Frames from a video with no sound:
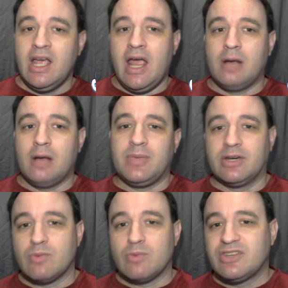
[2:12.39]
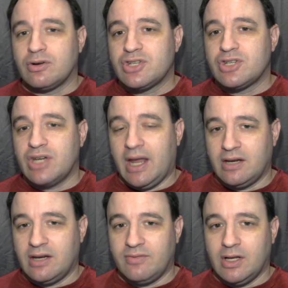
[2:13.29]
helping research
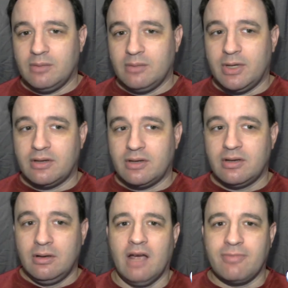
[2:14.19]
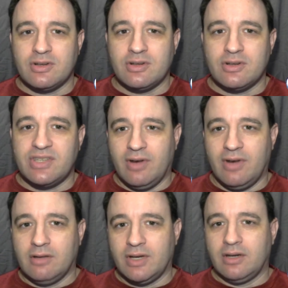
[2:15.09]
and development efforts
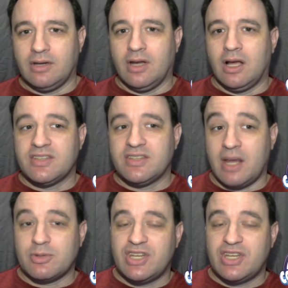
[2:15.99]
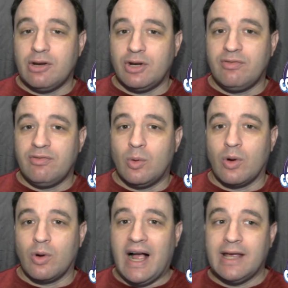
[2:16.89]
involving cybersecurity
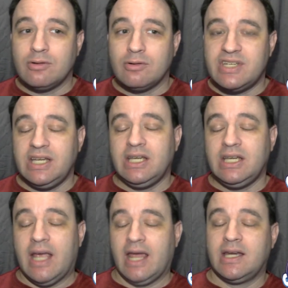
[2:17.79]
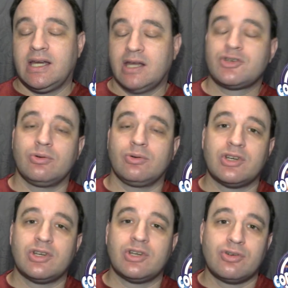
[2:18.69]
for IoT and industrial
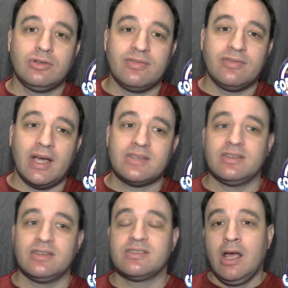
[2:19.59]
control devices,